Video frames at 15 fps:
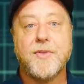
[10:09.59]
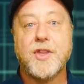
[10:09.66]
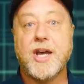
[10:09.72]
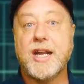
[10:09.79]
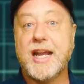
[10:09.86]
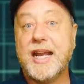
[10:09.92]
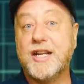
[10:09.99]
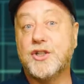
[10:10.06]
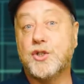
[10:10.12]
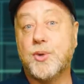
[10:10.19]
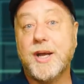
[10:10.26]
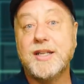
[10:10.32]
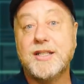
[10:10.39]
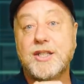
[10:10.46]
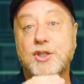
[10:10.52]
that in
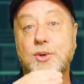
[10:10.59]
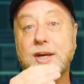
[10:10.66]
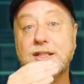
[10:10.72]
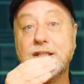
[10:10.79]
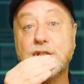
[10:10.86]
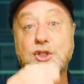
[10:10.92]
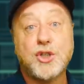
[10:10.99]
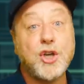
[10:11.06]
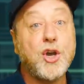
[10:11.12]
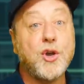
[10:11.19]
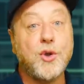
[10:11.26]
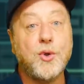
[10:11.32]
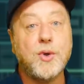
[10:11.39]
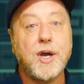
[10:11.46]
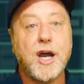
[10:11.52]

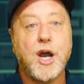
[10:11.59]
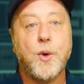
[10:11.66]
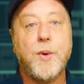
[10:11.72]
2022,